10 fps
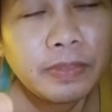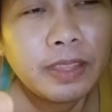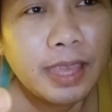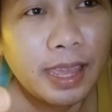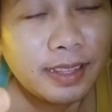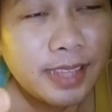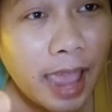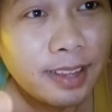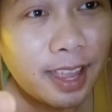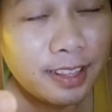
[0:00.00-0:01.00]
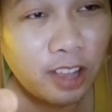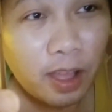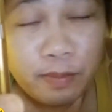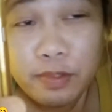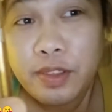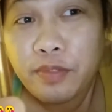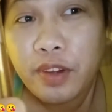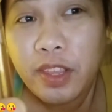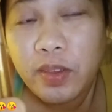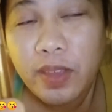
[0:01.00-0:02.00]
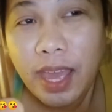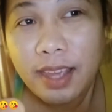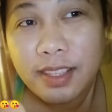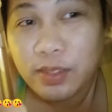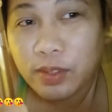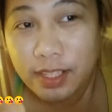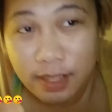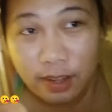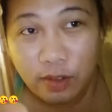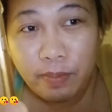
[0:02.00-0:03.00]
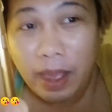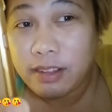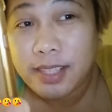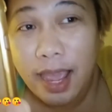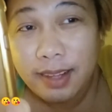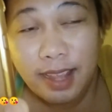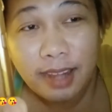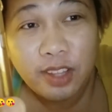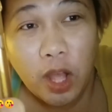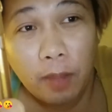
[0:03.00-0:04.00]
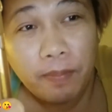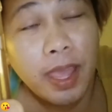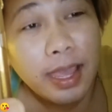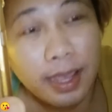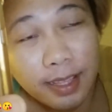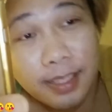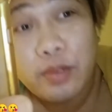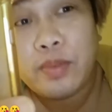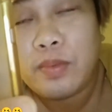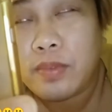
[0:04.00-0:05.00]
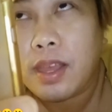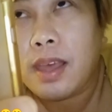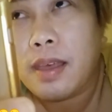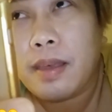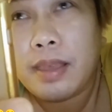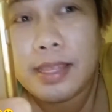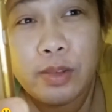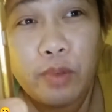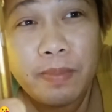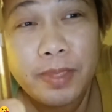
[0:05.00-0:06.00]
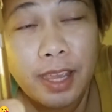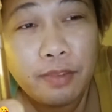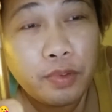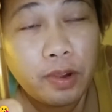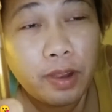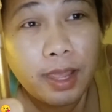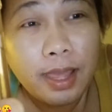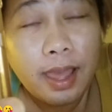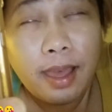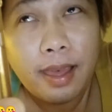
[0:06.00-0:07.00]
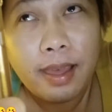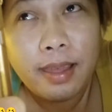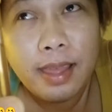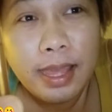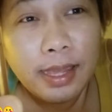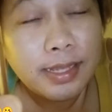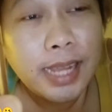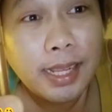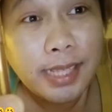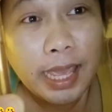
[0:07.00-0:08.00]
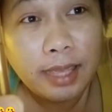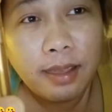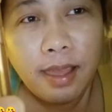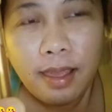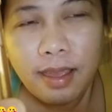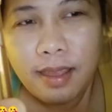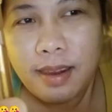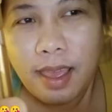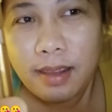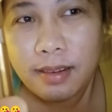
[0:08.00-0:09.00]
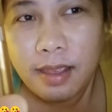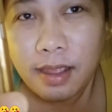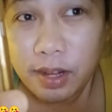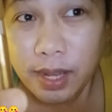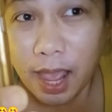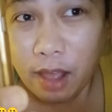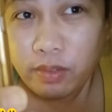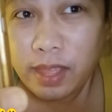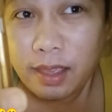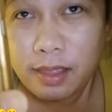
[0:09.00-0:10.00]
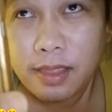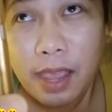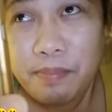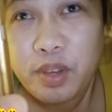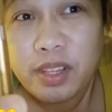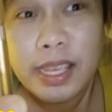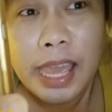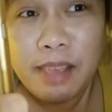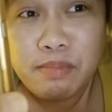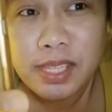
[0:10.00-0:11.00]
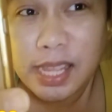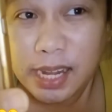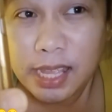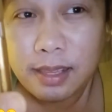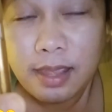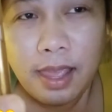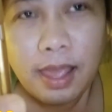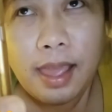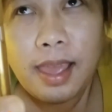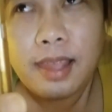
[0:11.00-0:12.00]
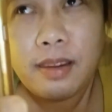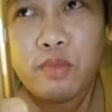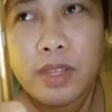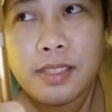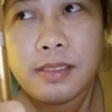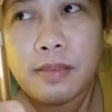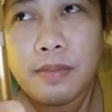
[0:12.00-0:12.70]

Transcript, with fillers: Okay, tag.com. So for you guys who doesn't know about tag.com, it's a uh, it's a website for uh, dating, and then now they they put games in it. And what's